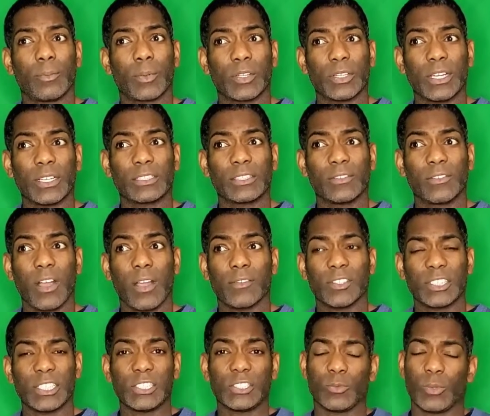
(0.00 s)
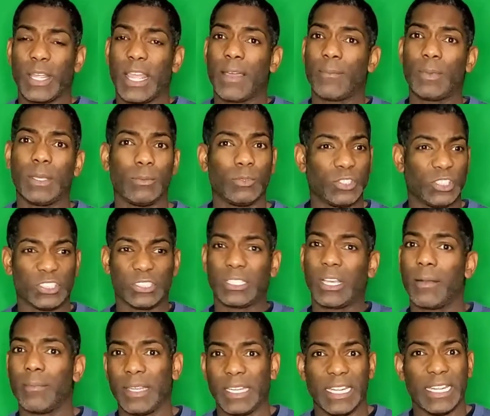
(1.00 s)
productive conversation when you have people just
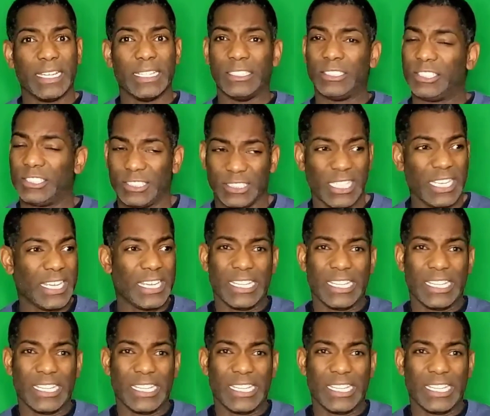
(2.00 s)
coming in and just,